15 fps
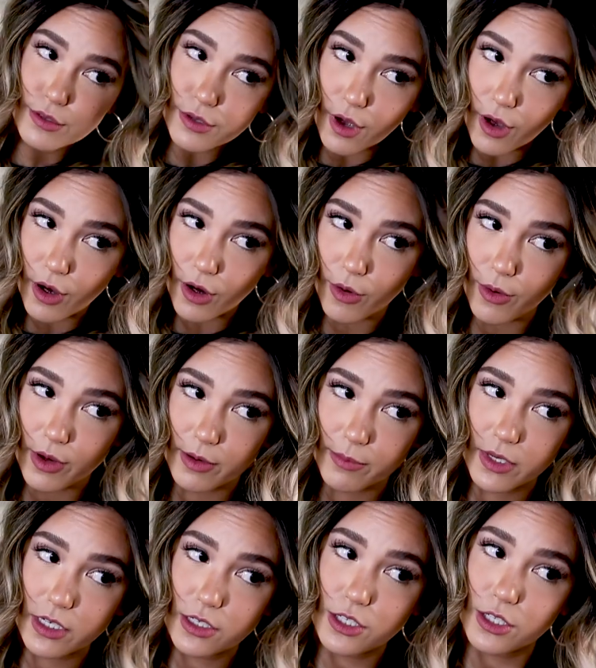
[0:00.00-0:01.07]
So what I'm
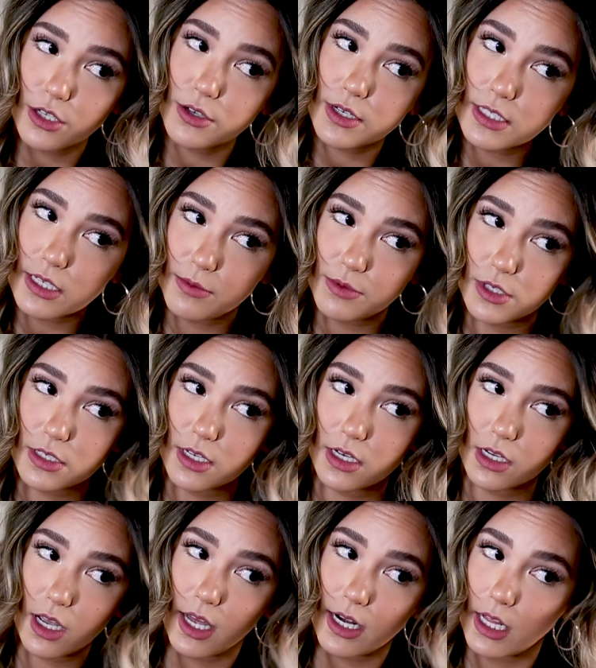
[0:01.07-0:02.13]
going to do is I'm just
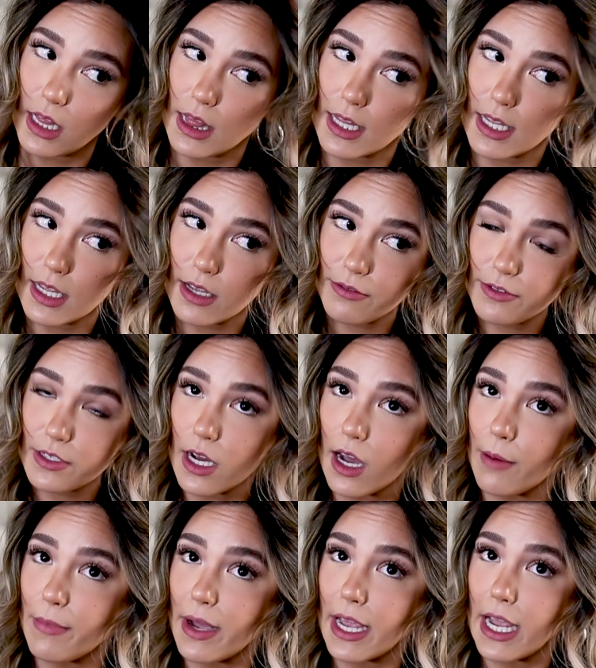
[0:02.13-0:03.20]
going to kind of lift
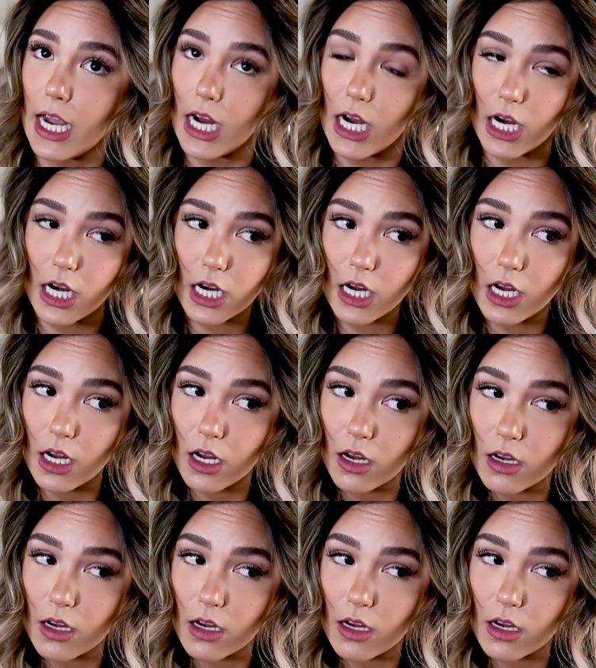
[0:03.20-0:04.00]
up my hair